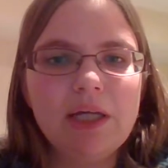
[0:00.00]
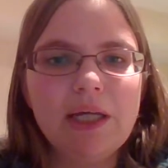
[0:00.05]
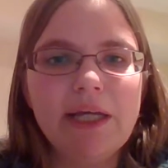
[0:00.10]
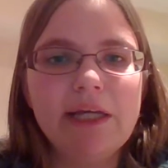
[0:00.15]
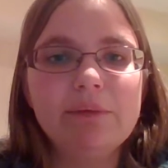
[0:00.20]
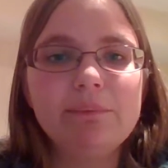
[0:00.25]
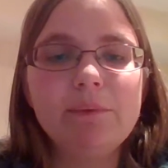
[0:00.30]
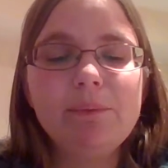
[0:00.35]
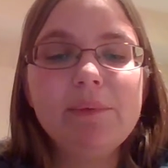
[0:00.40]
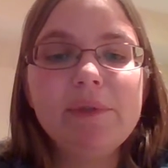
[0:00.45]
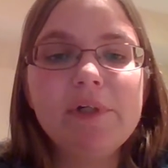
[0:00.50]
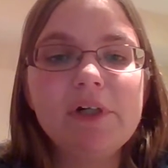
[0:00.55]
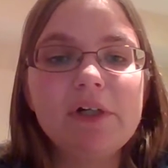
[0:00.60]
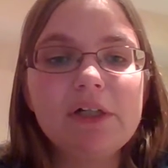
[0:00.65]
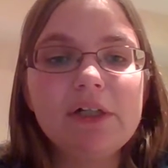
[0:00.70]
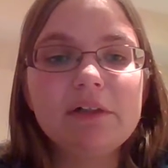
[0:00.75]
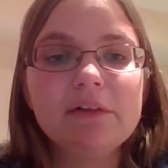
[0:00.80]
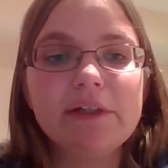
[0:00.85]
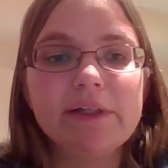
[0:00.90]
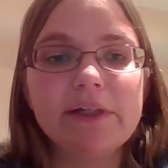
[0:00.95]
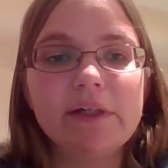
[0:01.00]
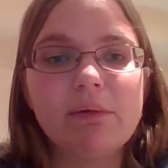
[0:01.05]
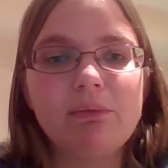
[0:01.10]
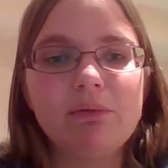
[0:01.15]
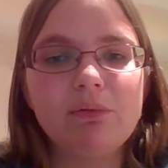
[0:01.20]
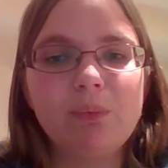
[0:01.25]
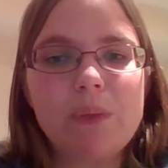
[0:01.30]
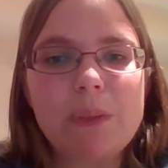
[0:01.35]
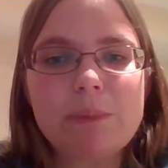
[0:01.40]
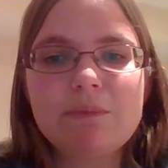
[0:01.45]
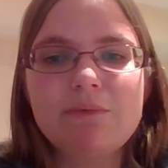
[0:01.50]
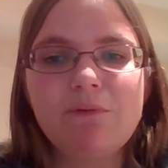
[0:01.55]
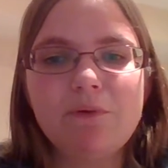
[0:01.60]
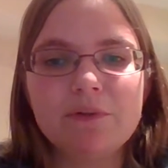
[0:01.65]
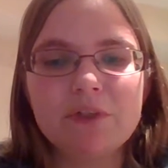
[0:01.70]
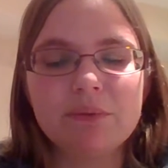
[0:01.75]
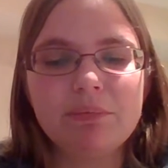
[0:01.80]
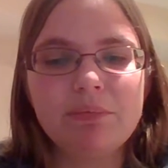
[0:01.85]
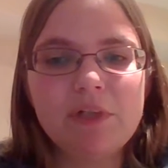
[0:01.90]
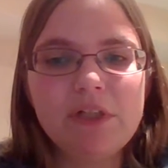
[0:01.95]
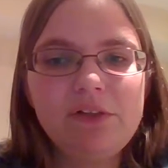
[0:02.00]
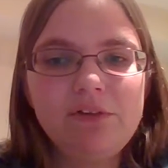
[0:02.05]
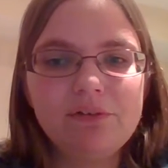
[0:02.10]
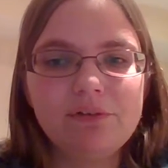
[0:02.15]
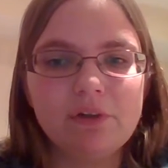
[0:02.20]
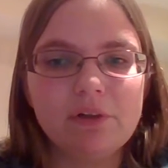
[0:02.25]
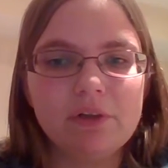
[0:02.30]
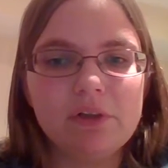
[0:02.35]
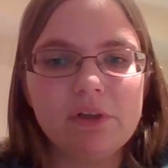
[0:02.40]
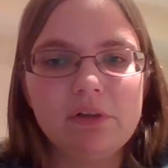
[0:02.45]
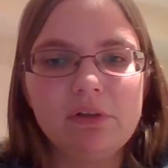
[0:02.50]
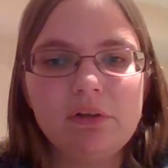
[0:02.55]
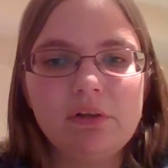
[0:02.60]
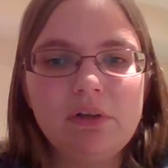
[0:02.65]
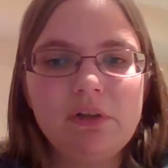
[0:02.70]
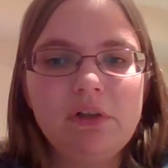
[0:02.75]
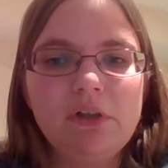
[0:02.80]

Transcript: And when we got there, it was well before the play started.